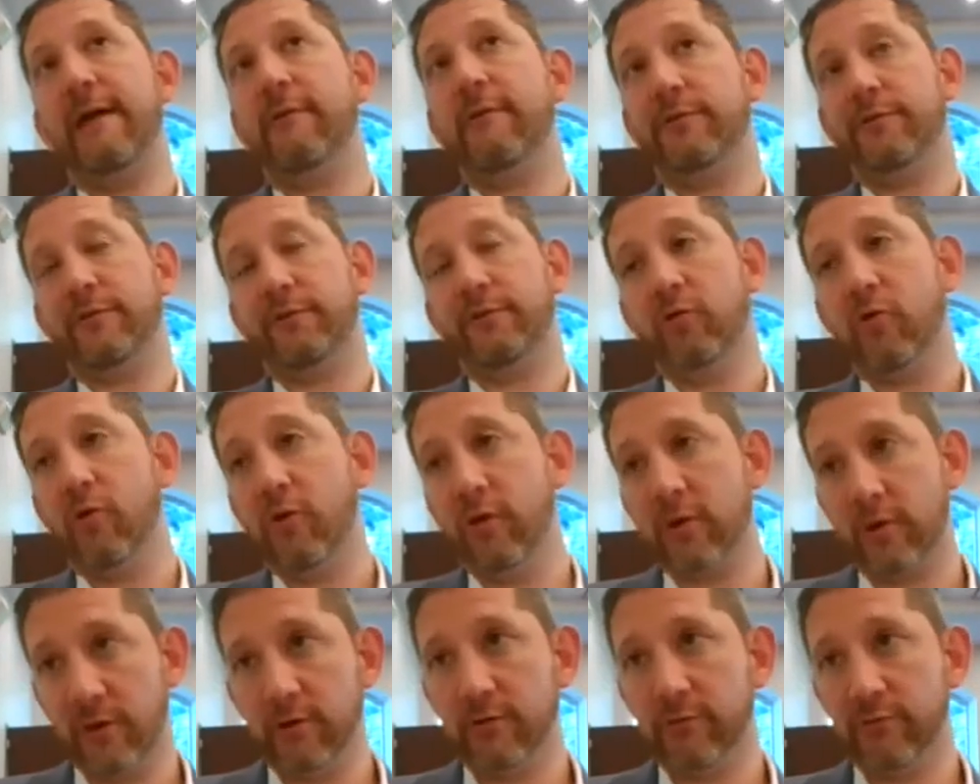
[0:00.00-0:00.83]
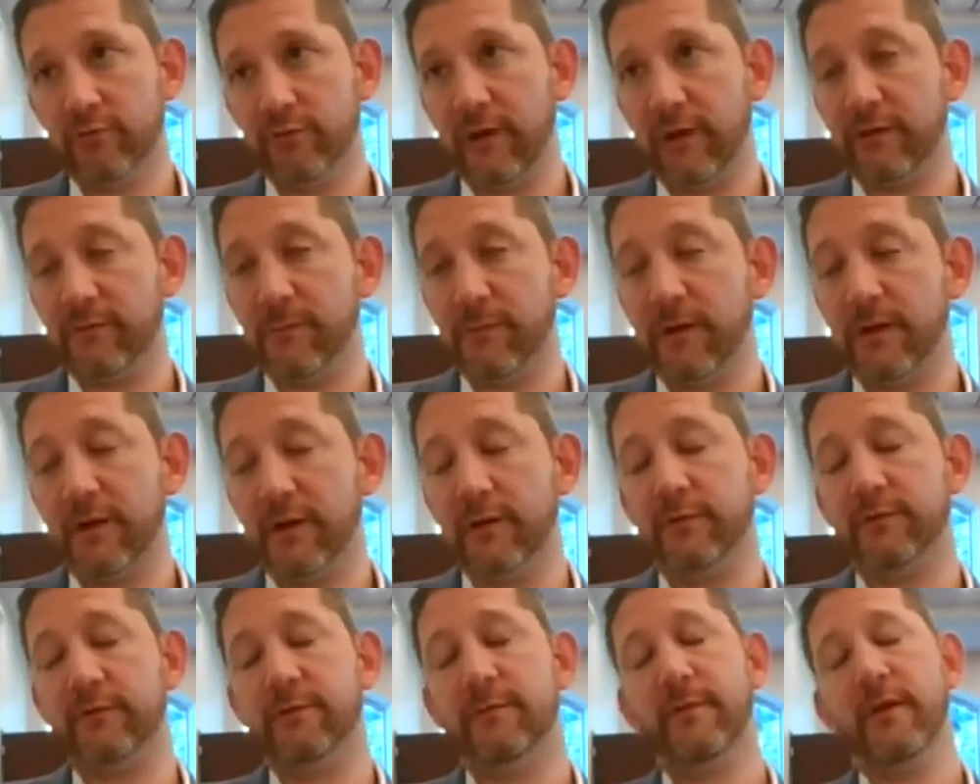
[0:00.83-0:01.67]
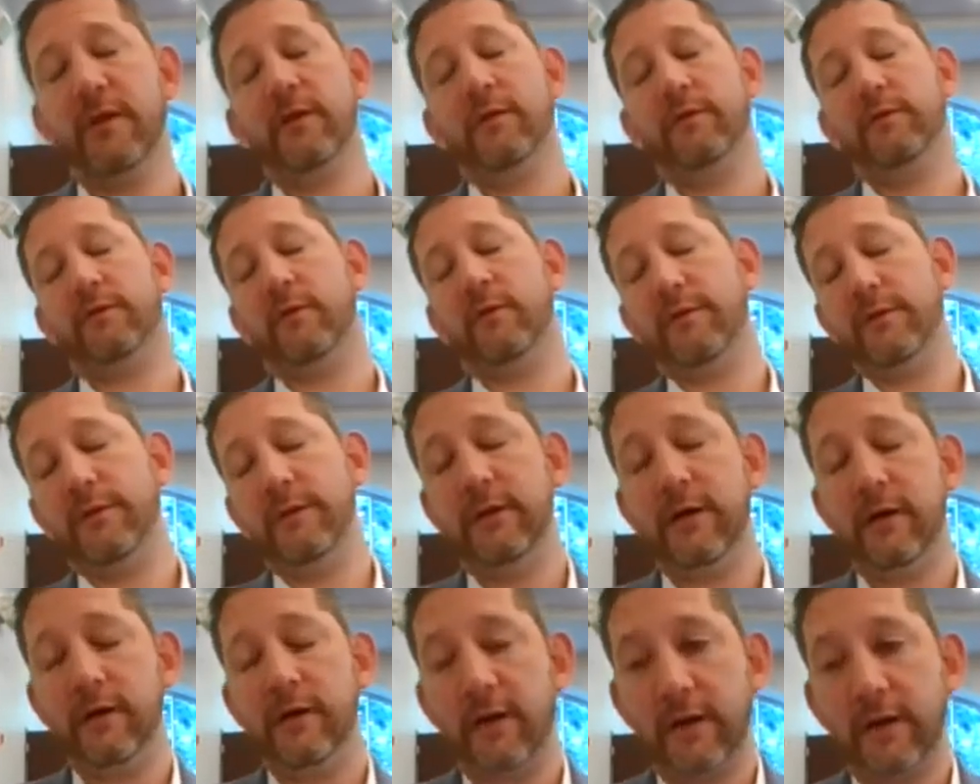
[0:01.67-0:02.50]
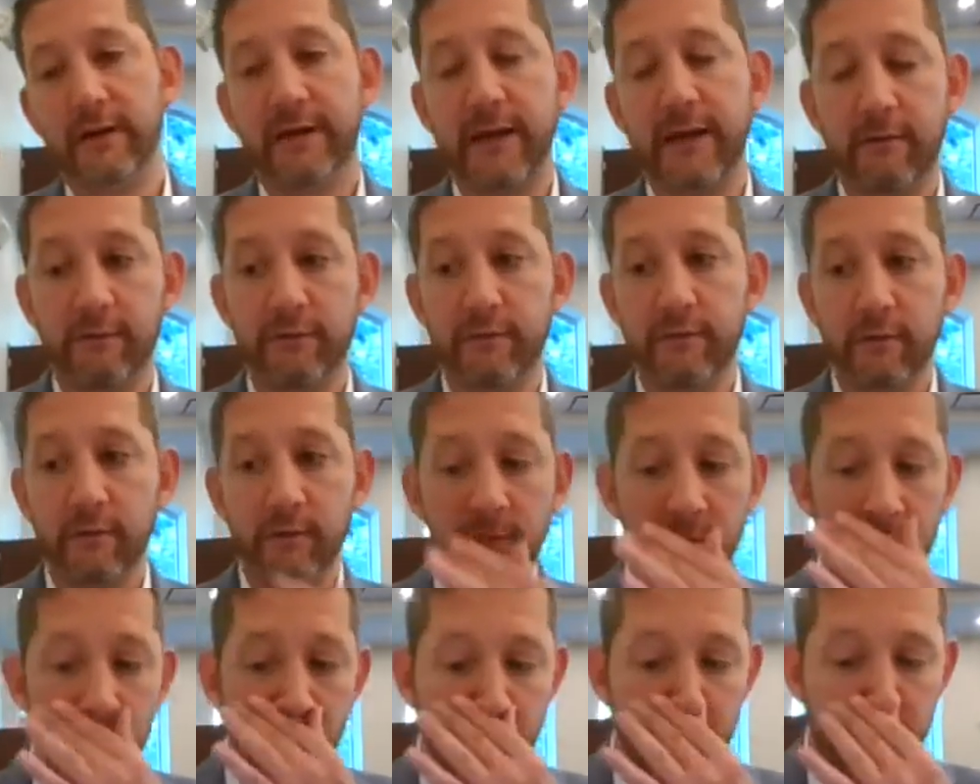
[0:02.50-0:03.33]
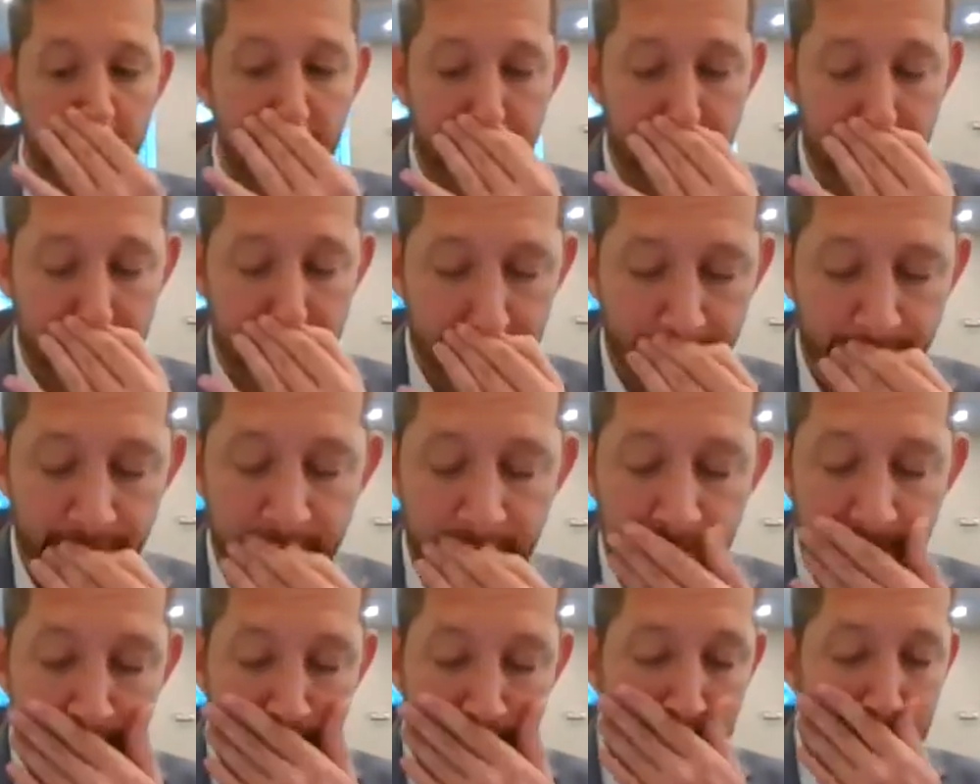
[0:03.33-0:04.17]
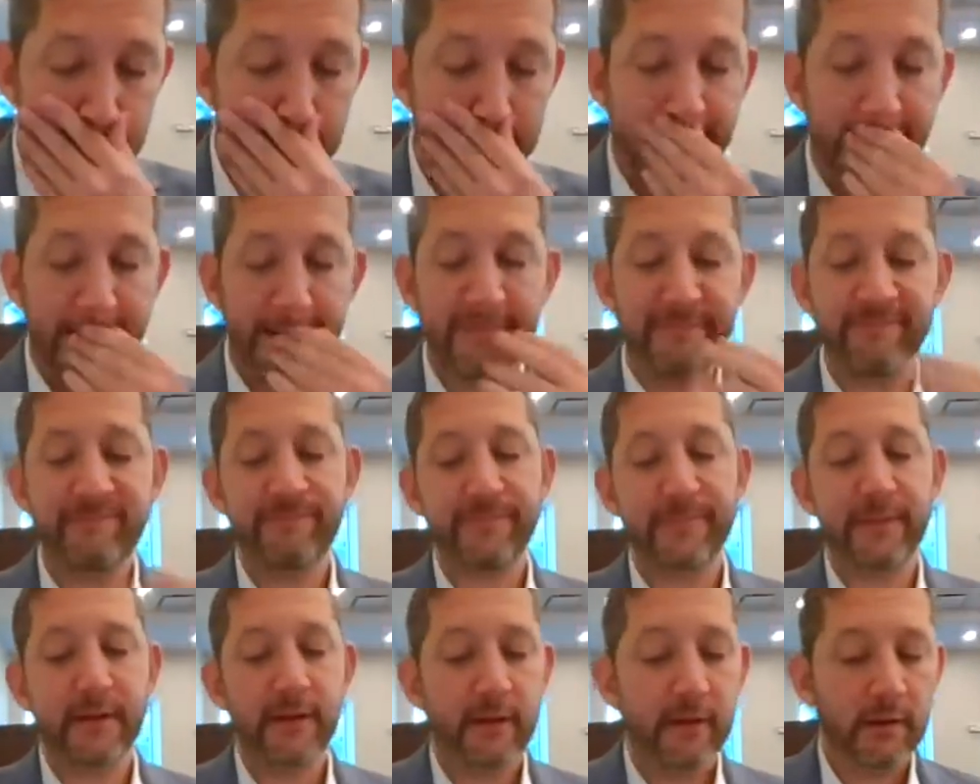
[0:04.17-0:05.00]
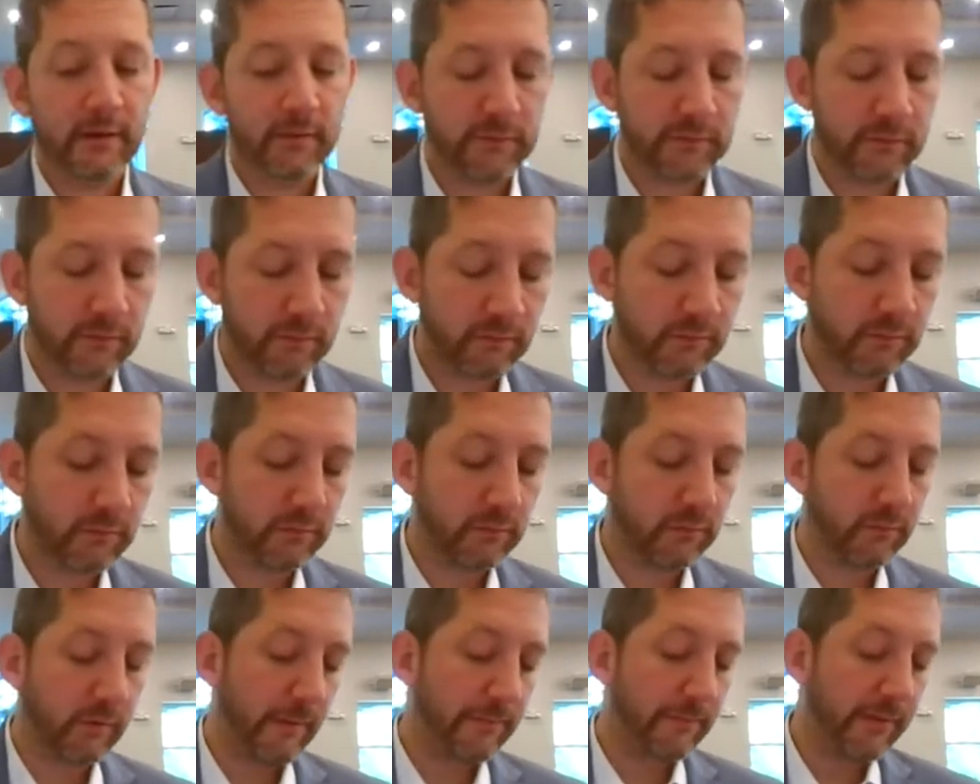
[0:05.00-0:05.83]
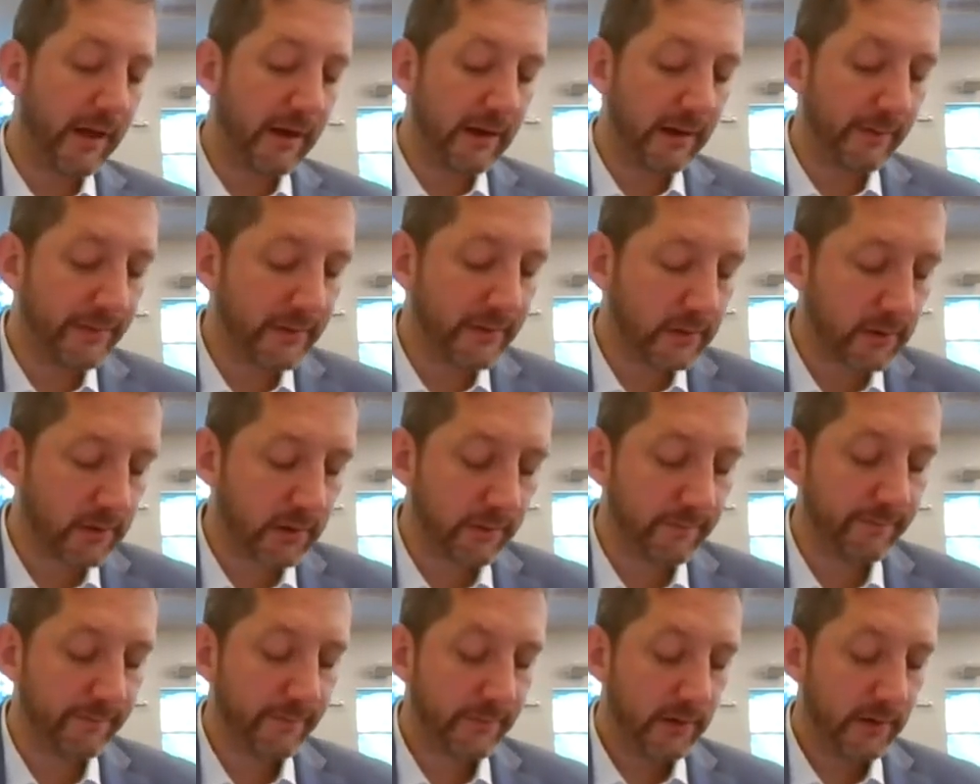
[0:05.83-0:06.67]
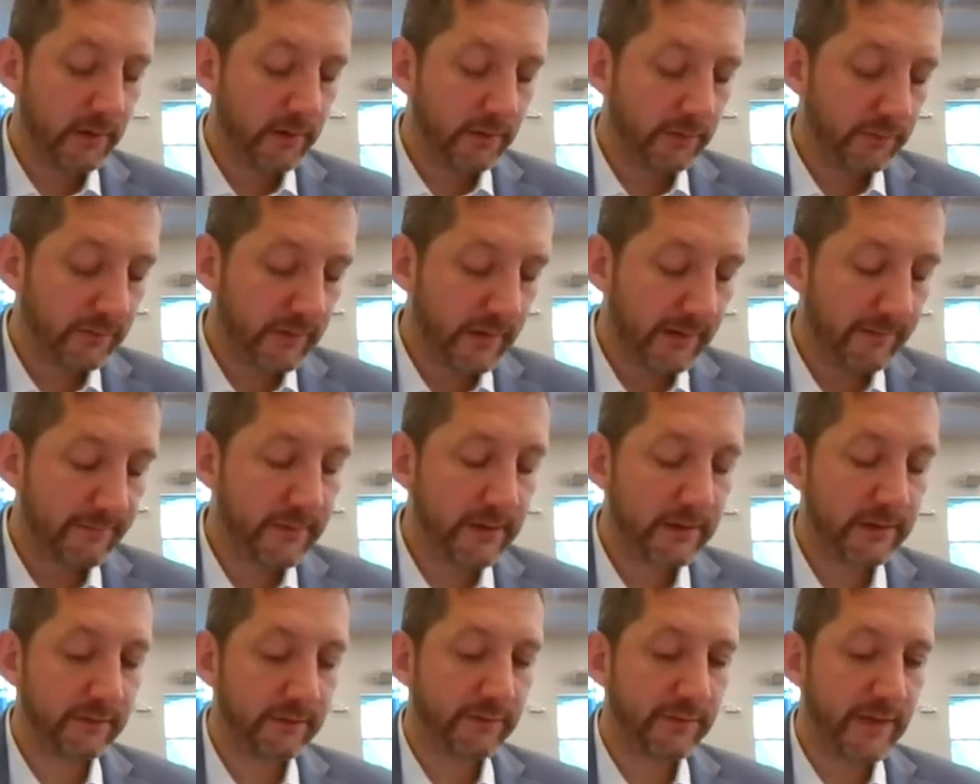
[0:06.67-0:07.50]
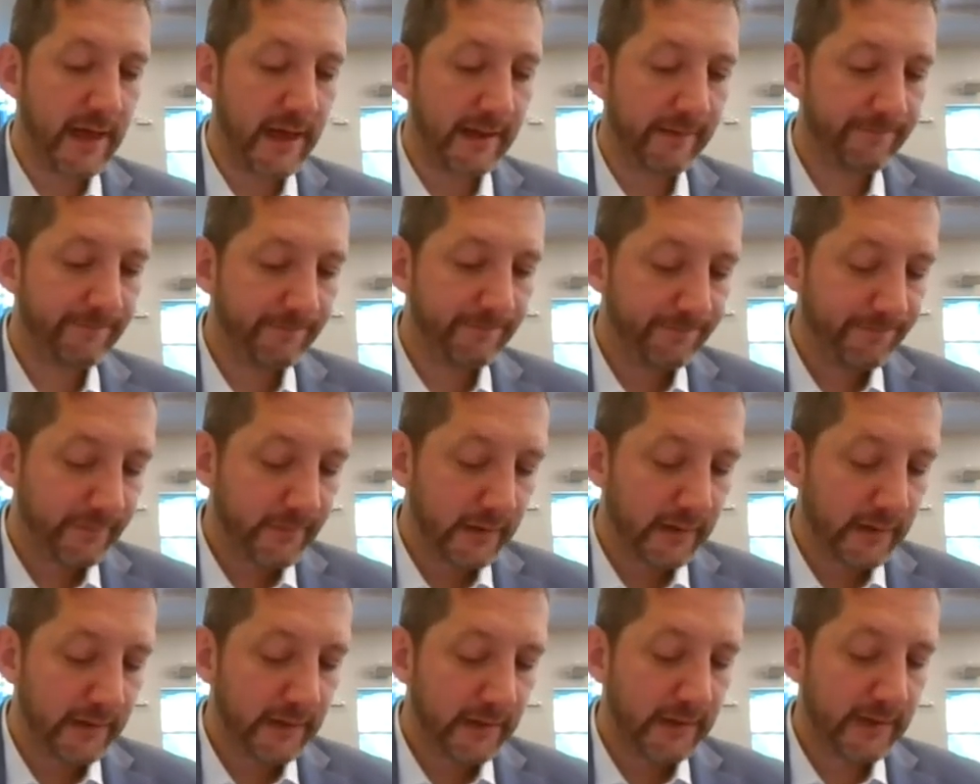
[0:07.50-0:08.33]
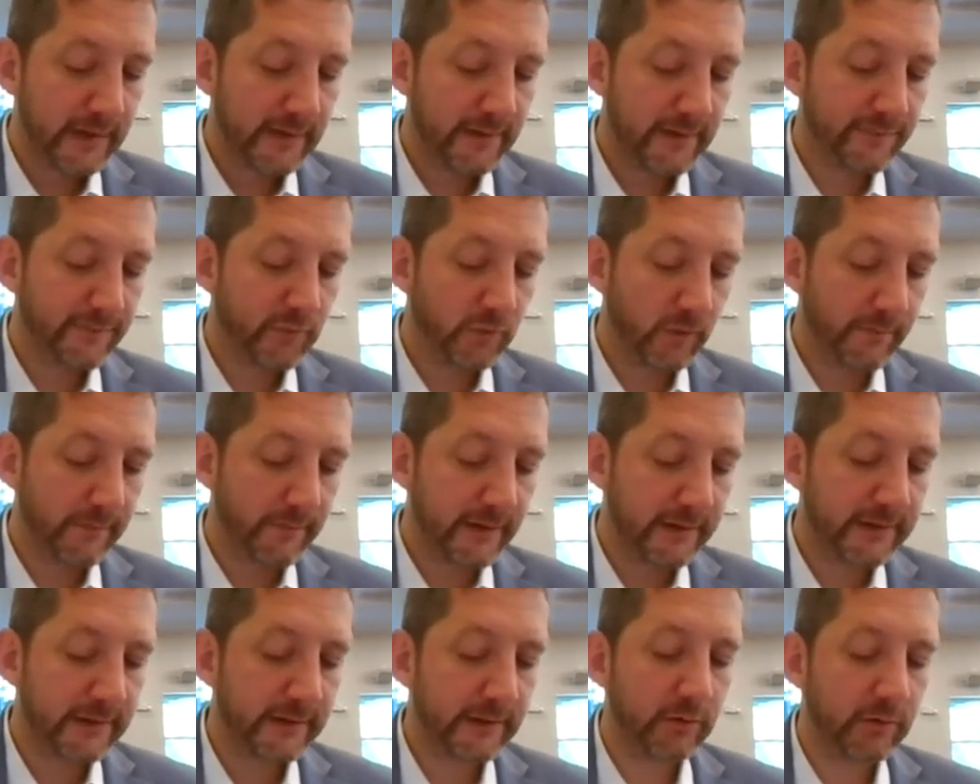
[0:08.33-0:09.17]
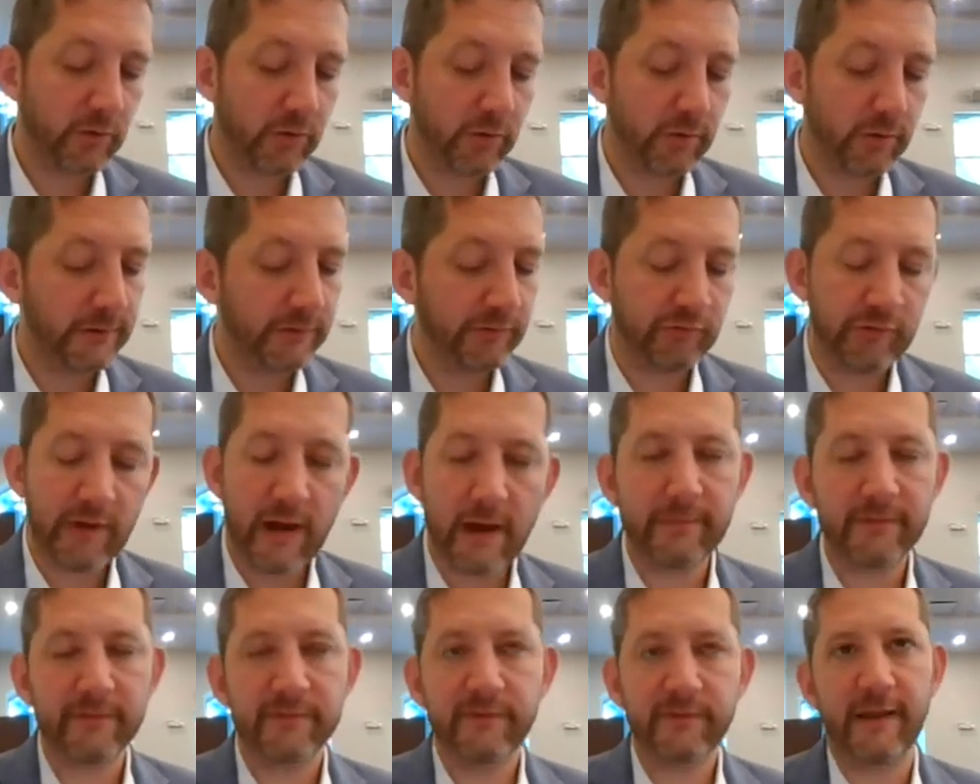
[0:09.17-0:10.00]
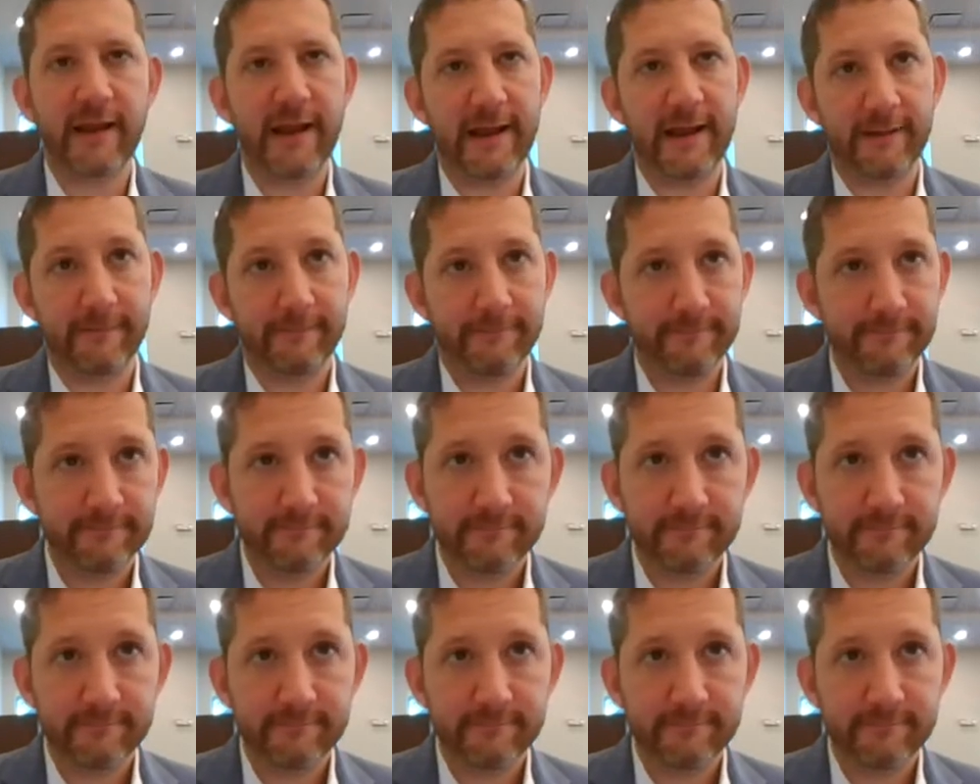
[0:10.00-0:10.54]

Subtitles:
hours are longer, Shas Manios, so the halachic hours are a little longer. And so grab Plaga Mincha. So that means that if you are making an early Shabbos today